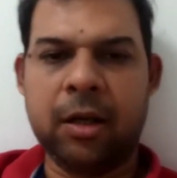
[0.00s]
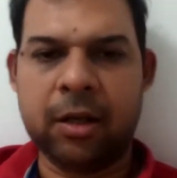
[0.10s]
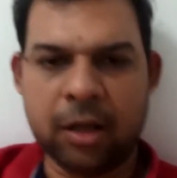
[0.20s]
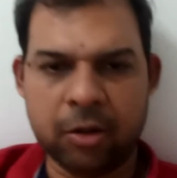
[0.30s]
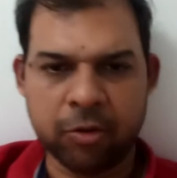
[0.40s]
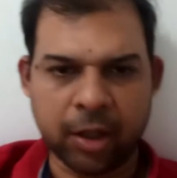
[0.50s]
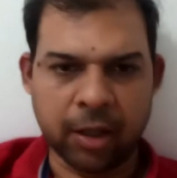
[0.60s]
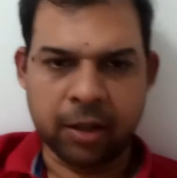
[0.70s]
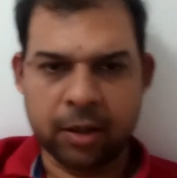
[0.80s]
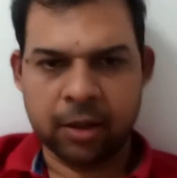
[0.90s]
till today
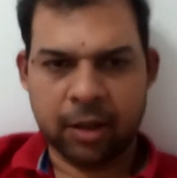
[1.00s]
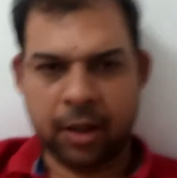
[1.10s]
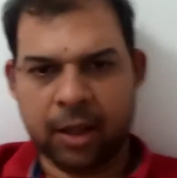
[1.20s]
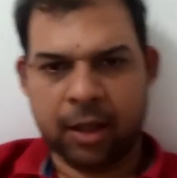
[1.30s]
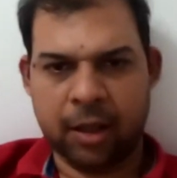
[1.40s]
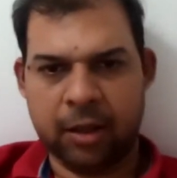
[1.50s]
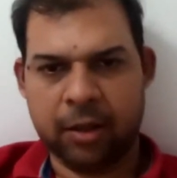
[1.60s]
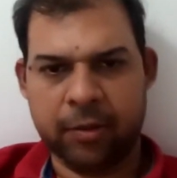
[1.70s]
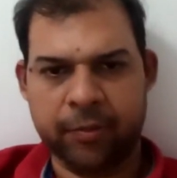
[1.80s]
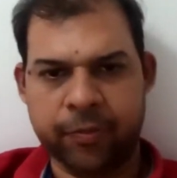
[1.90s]
and uh,